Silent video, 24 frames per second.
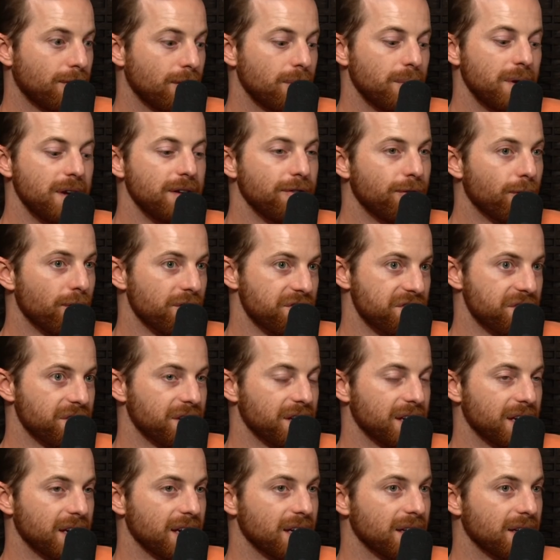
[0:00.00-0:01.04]
For me,
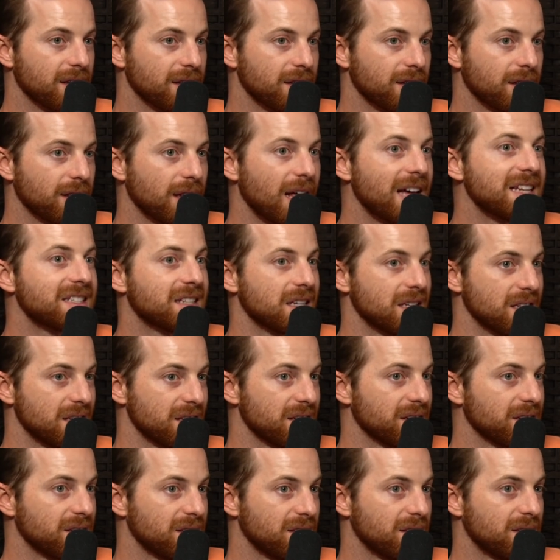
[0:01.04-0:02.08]
fortunately, it
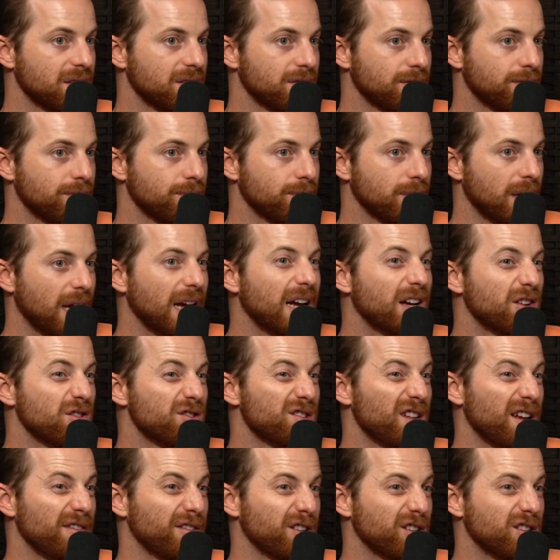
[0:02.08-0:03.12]
lessened. I
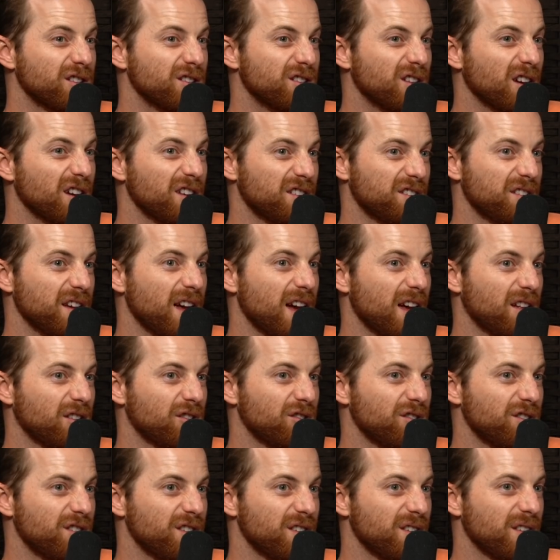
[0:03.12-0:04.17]
used to have a dust
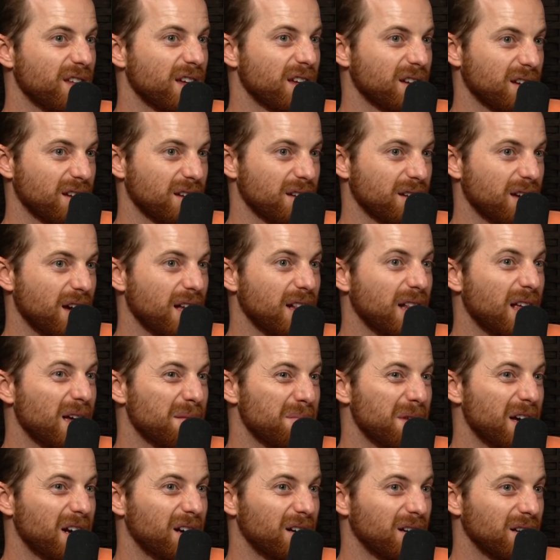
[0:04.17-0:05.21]
allergy that got a
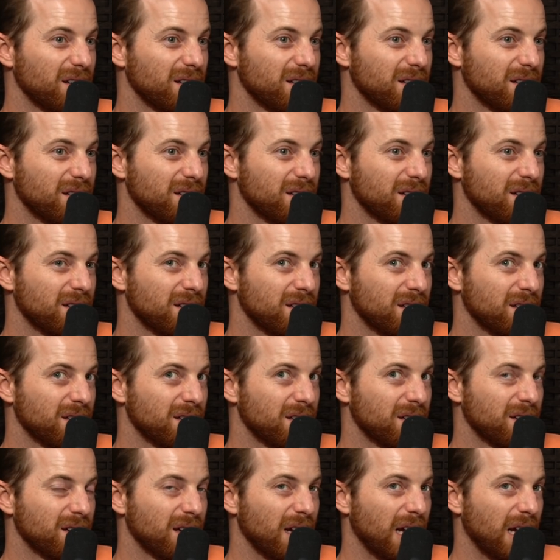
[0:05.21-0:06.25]
lot better.
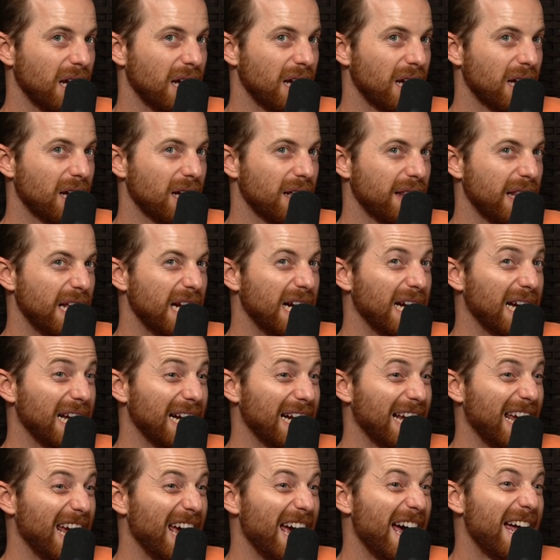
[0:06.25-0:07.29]
And then I got
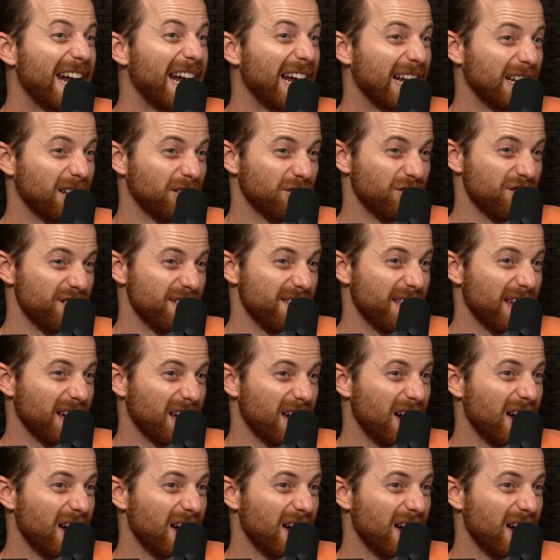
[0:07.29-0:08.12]
a cat allergy that